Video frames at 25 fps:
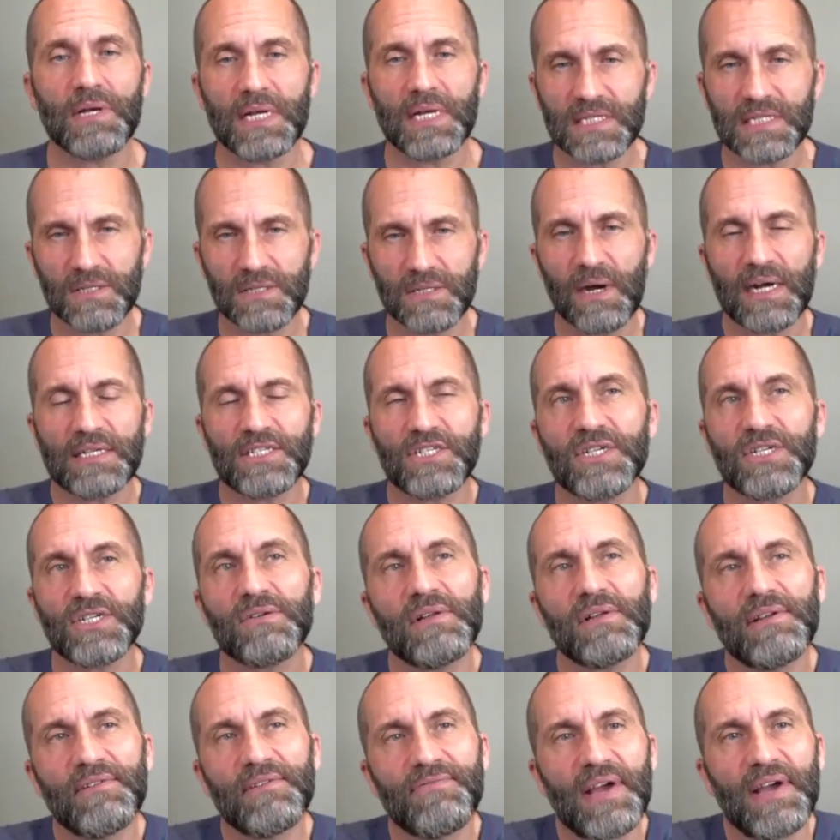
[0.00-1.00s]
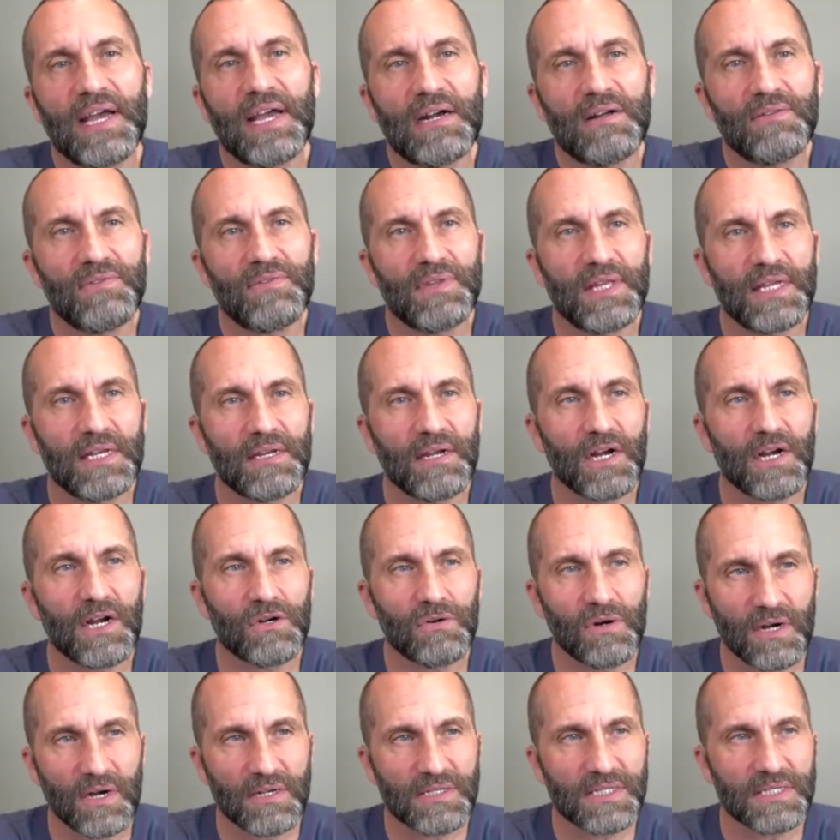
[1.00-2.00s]
And so I generally found that
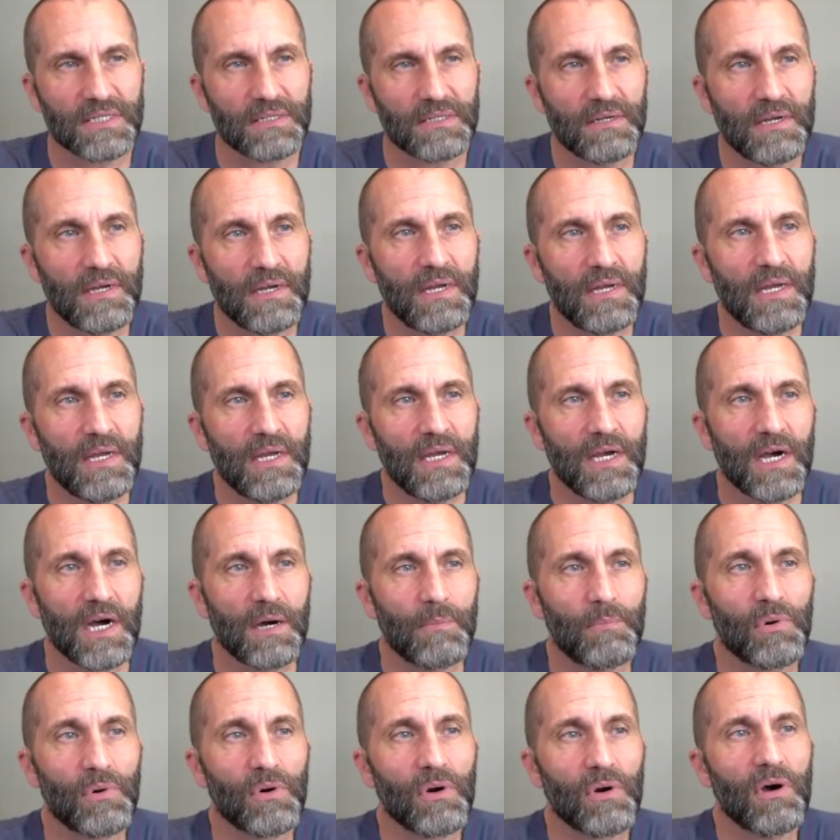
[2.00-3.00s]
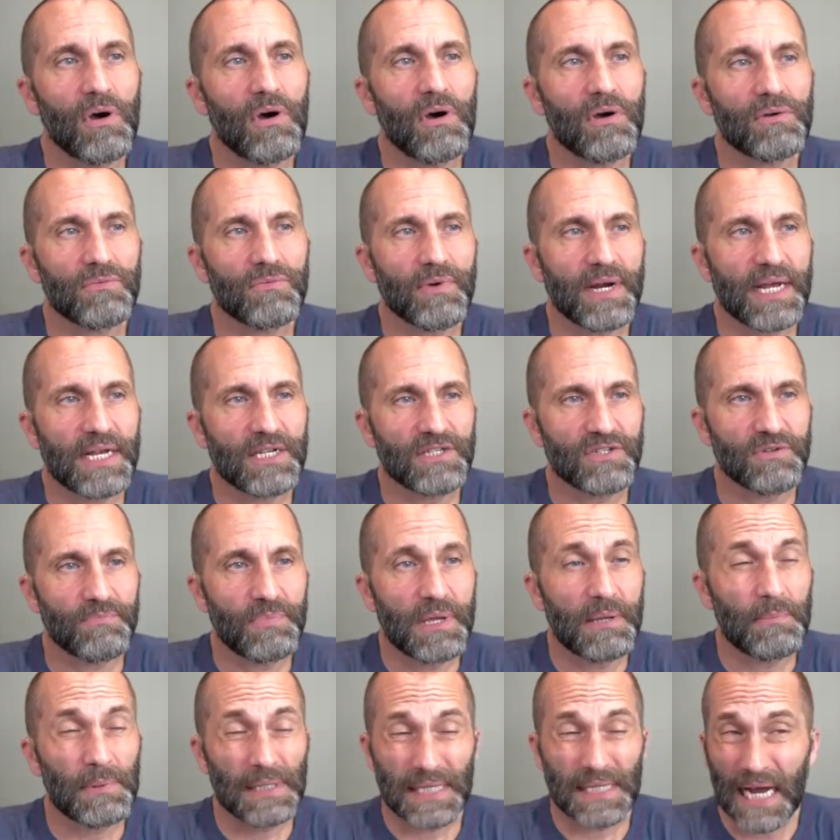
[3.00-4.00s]
across a broad range of
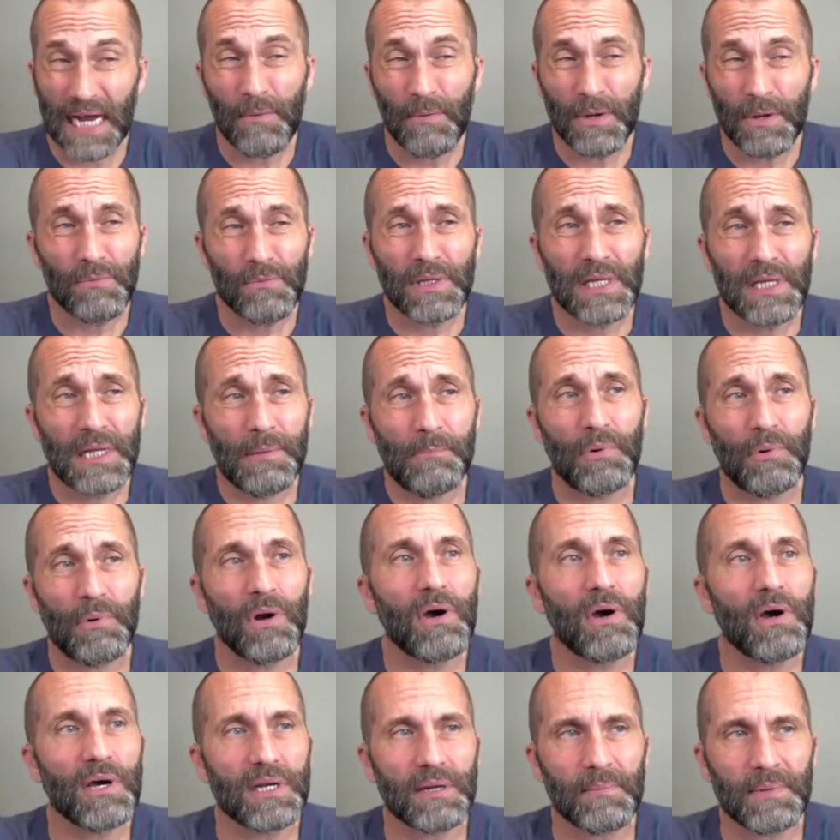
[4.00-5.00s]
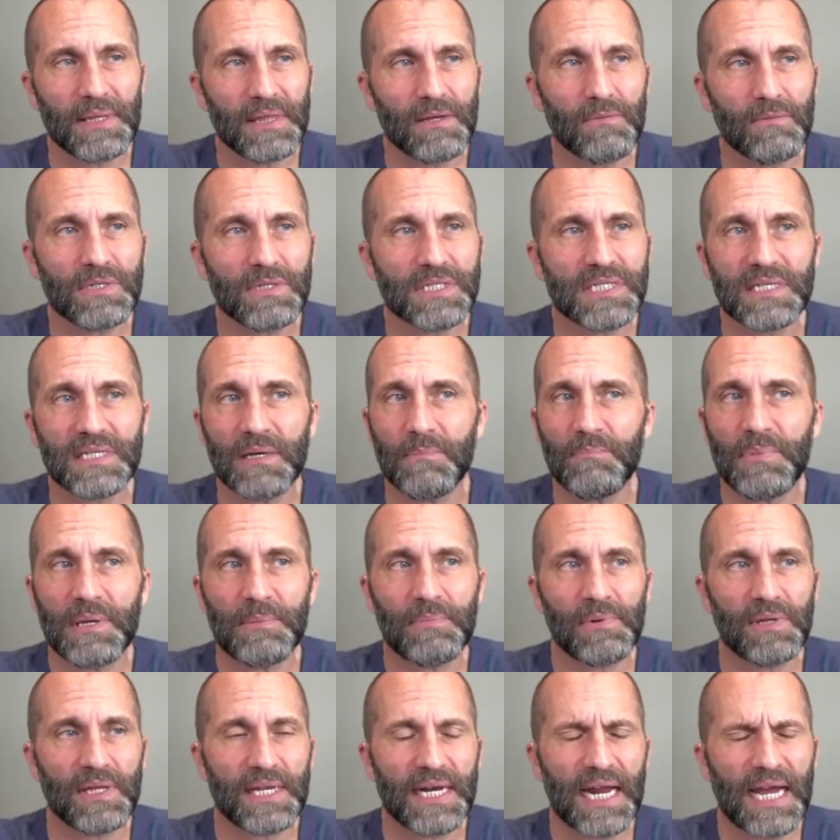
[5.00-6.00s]
people, and I went really broad. I mean, there were some
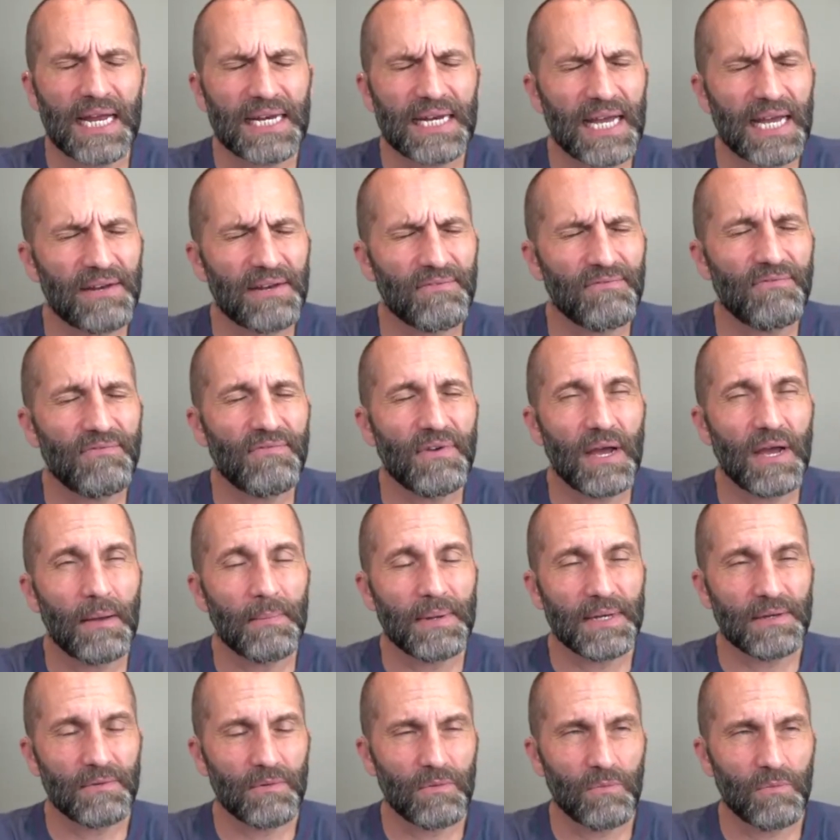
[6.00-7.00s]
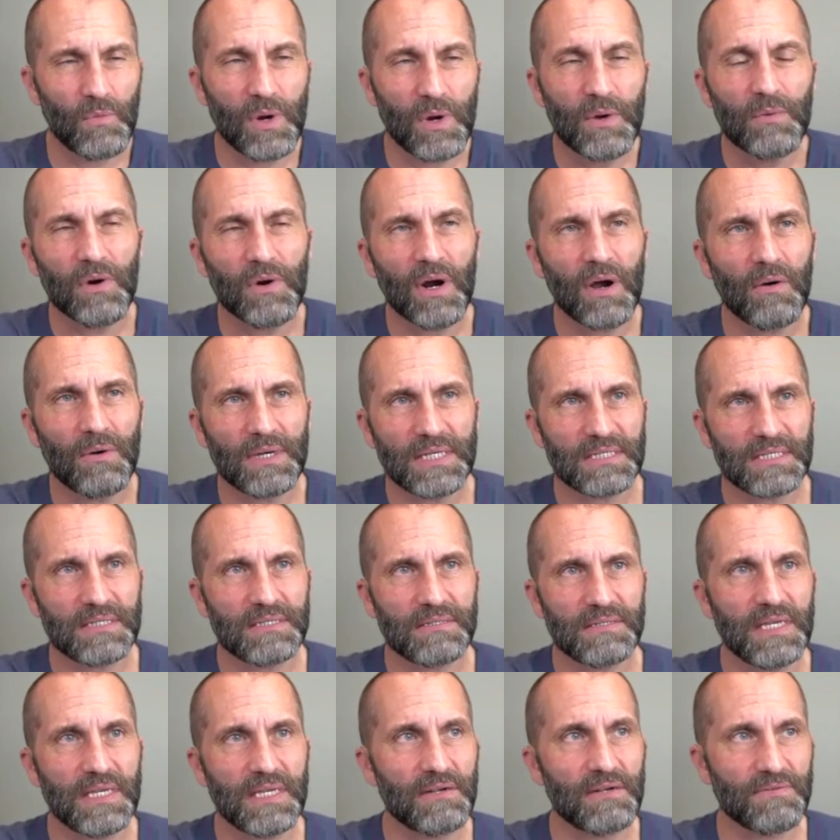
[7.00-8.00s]
people that I mean, we were always,
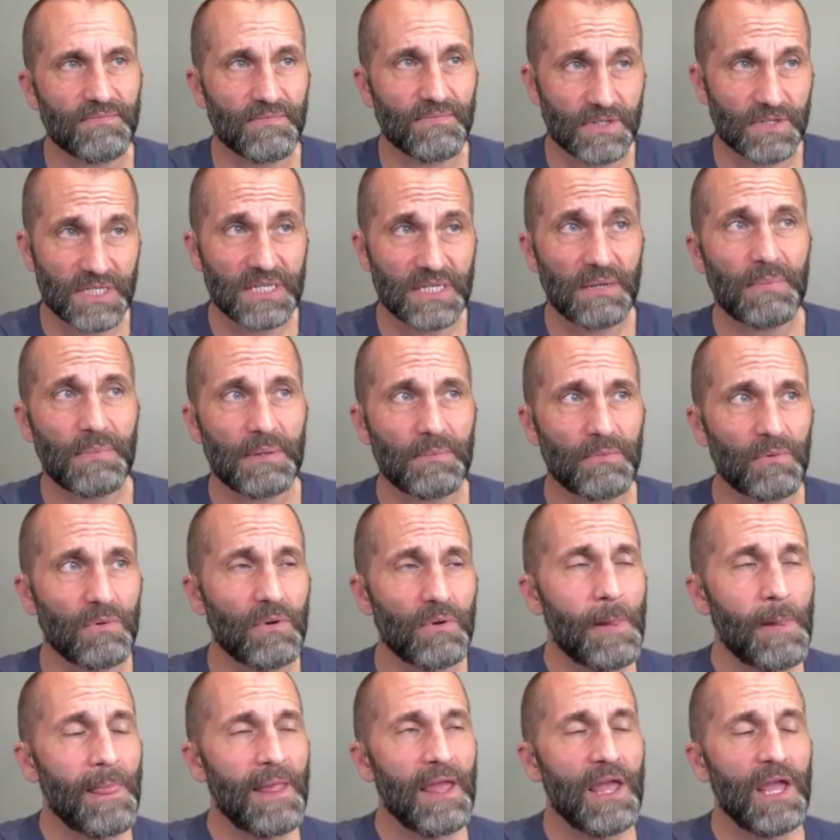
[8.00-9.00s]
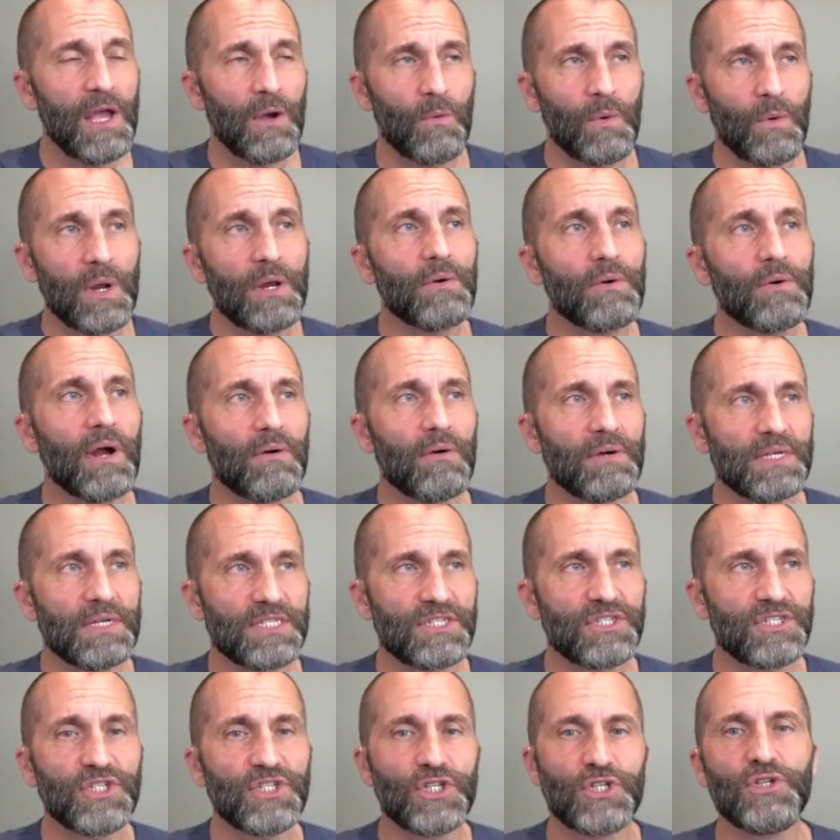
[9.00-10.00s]
for some people, we were
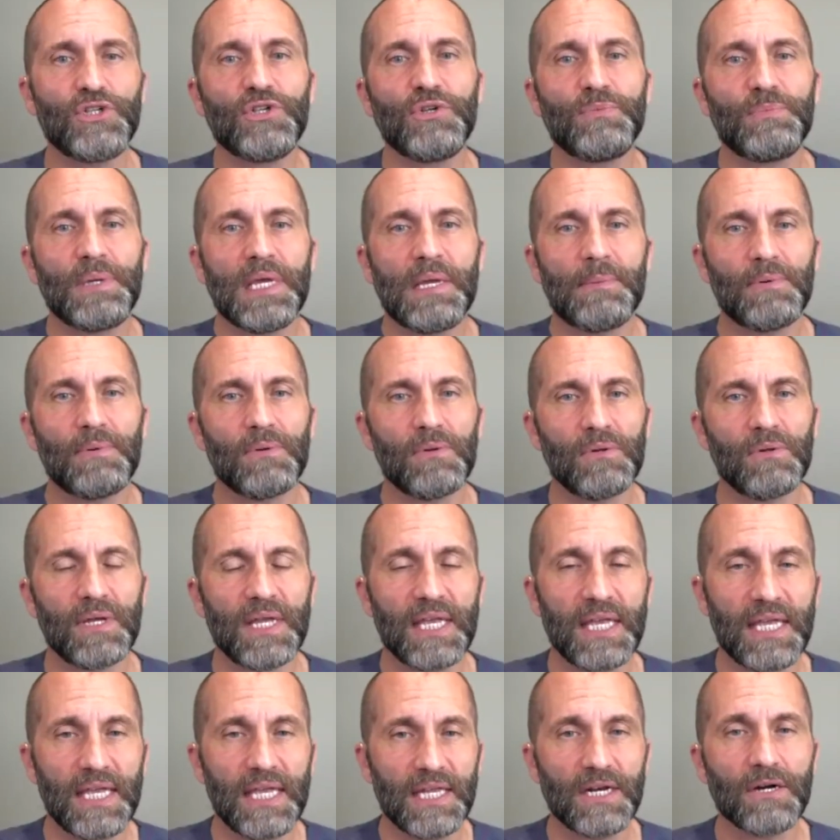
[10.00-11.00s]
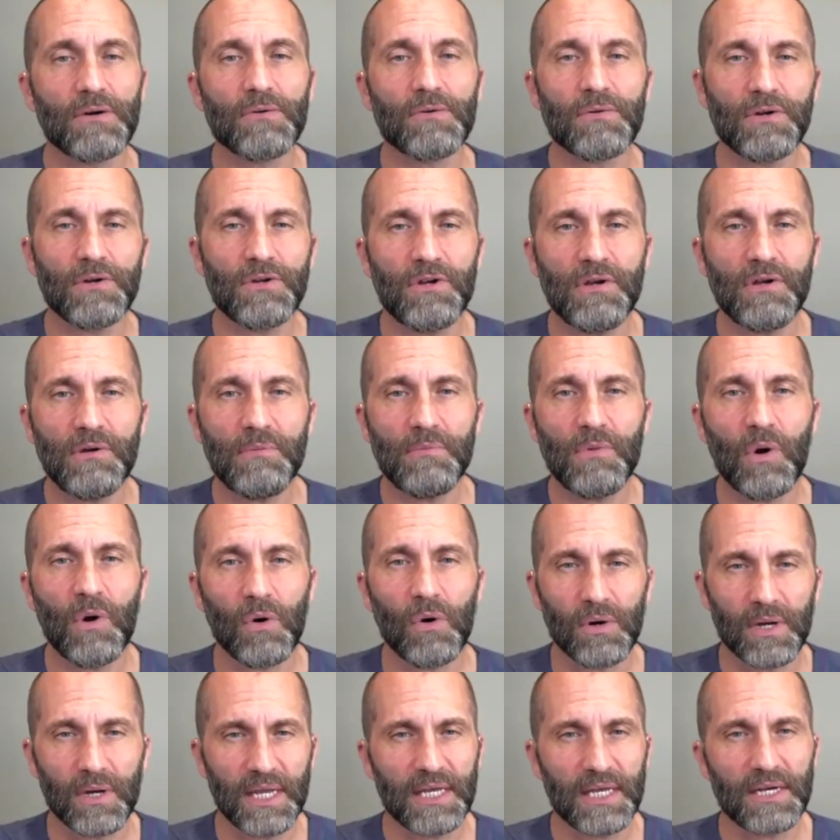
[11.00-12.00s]
always two people in a room
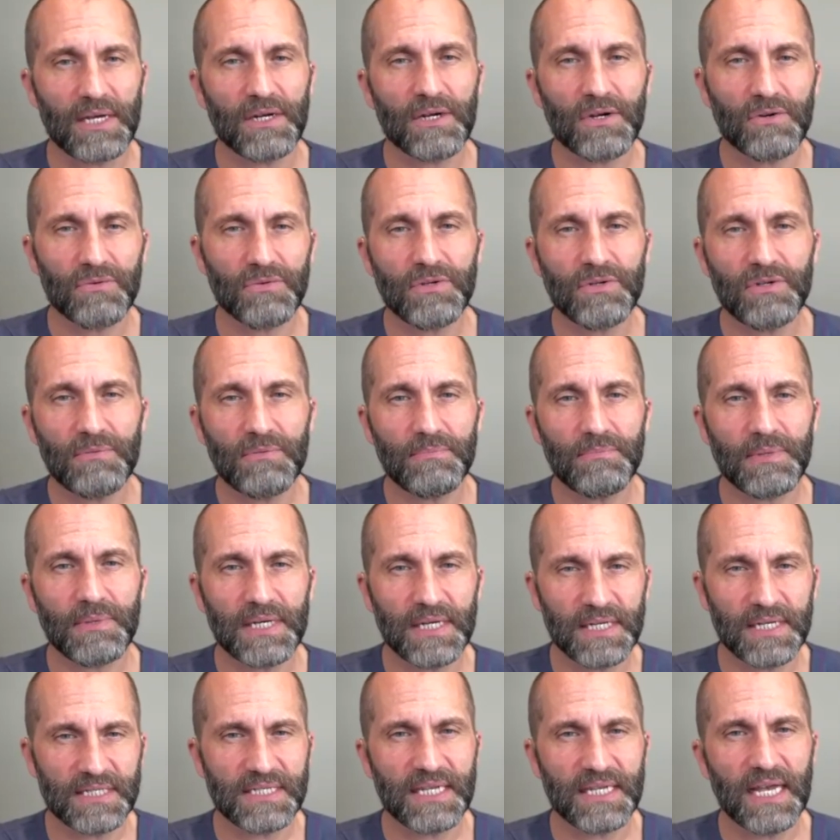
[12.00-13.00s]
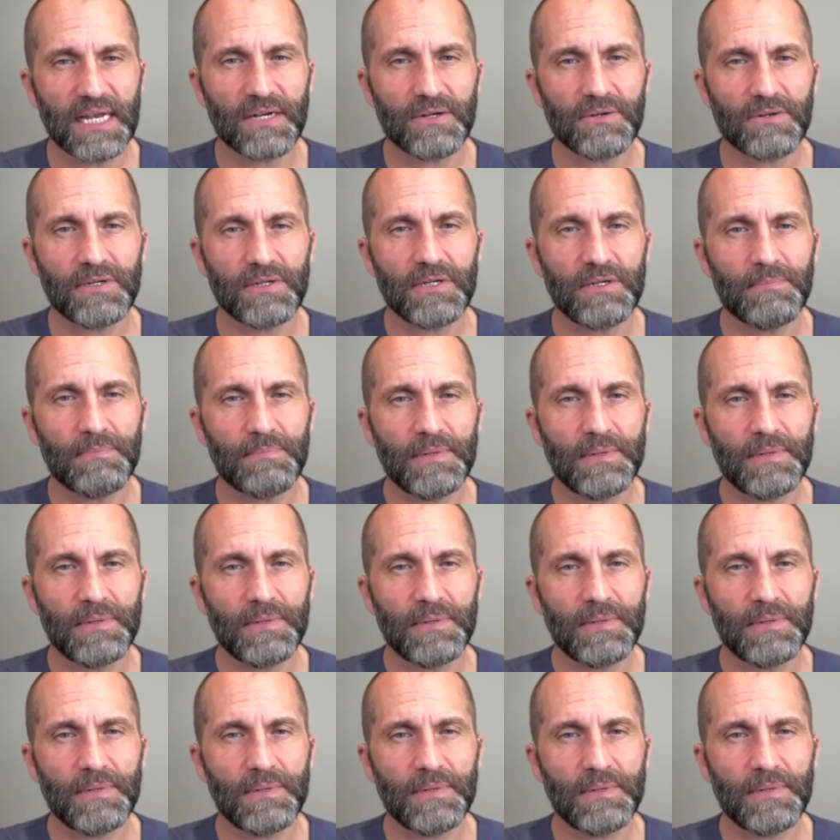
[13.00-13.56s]
or in a group, an exec group,